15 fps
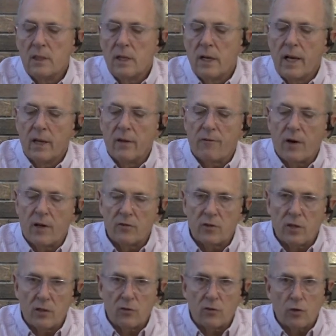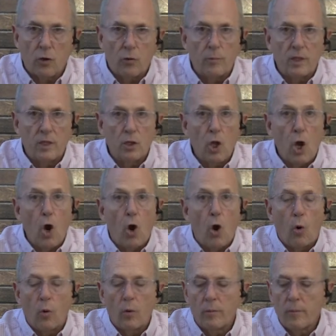And if I say show me
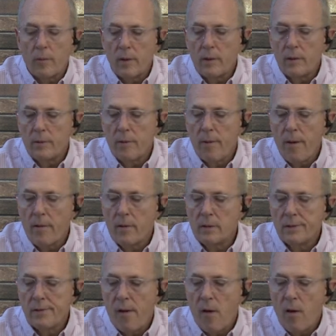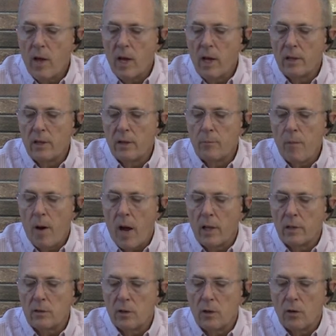no, and
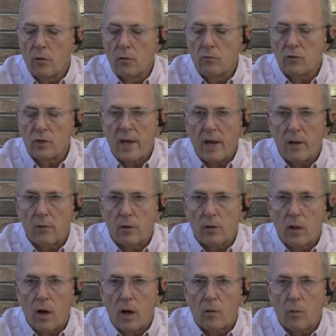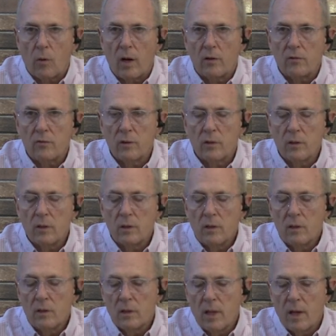mine goes counterclockwise.
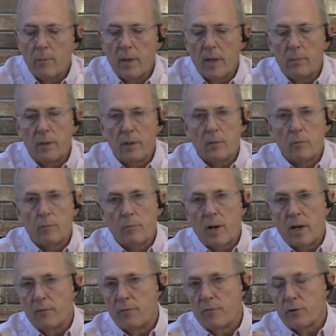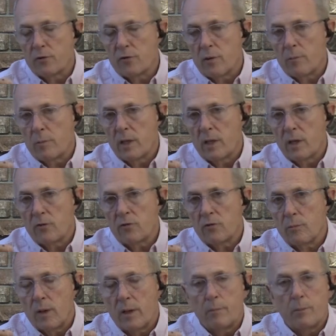Now maybe it might, for somebody else, it
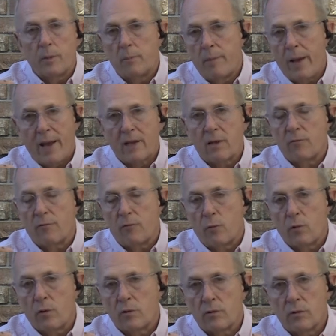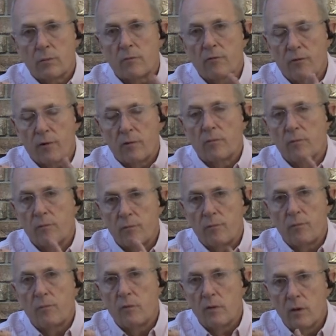might be back and forth or
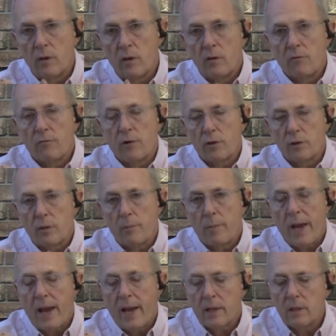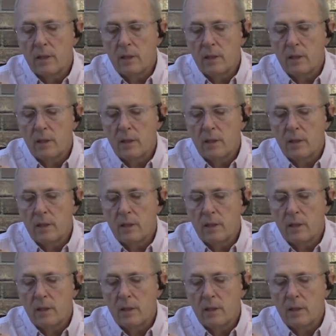front to back.